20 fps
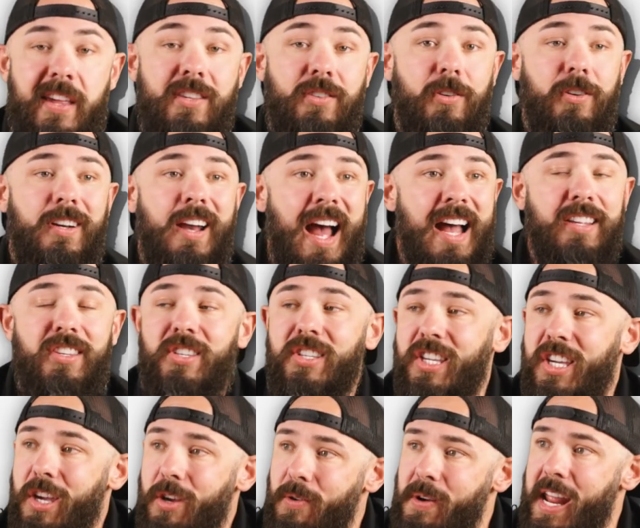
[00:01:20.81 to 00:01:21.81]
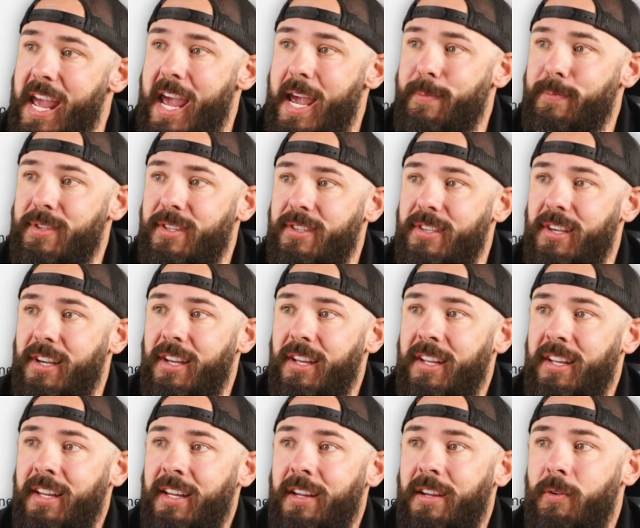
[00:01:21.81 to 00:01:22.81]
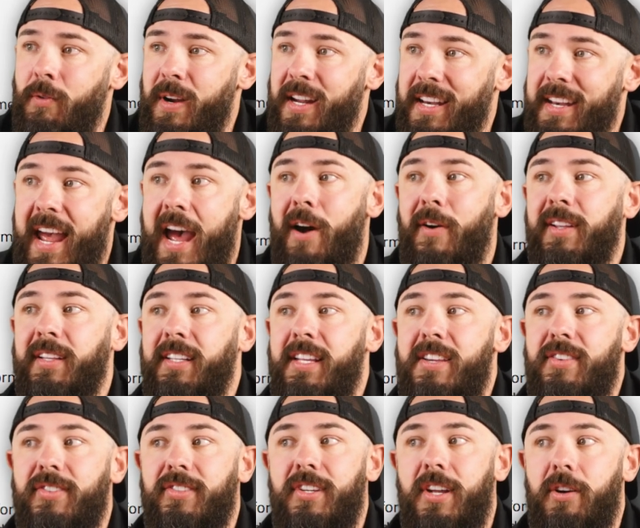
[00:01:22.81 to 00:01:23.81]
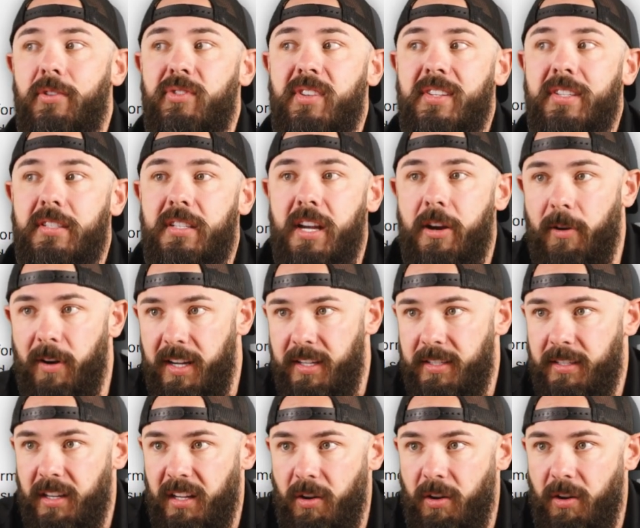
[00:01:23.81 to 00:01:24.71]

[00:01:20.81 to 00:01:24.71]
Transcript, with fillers: these are not SKU names, we now at least know the series.